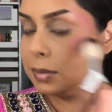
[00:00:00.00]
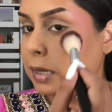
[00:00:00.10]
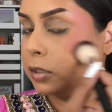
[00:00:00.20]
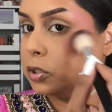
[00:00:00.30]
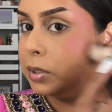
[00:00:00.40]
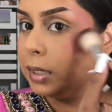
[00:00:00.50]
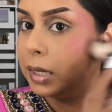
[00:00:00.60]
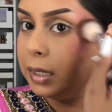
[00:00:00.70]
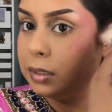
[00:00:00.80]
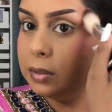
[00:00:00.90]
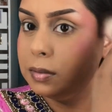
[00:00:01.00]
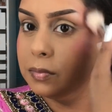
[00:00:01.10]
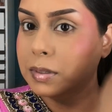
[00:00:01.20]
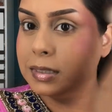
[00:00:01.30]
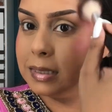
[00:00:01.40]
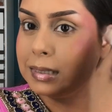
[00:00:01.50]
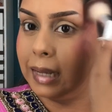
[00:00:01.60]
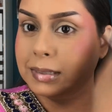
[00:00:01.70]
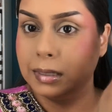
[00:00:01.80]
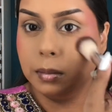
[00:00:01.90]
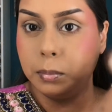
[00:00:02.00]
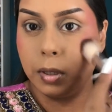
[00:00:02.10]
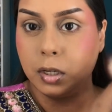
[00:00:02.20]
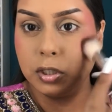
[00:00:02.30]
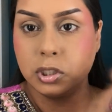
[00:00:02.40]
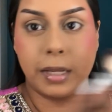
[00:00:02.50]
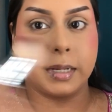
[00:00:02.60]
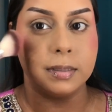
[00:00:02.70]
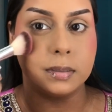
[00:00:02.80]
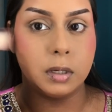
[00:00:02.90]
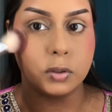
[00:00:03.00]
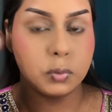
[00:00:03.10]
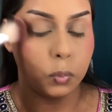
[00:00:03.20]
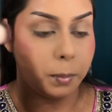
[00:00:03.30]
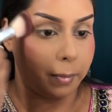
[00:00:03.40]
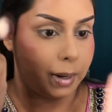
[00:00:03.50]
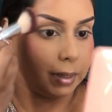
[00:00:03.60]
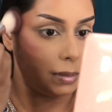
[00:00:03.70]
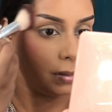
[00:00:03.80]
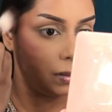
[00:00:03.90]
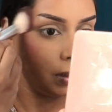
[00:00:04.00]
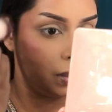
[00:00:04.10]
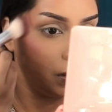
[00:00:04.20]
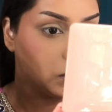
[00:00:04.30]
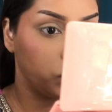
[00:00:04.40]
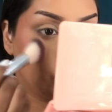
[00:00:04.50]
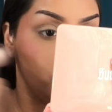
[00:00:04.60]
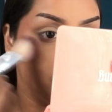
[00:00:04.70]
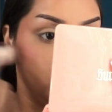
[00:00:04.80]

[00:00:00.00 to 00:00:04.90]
actually a kind of satin blush, like it's not too matte. It's really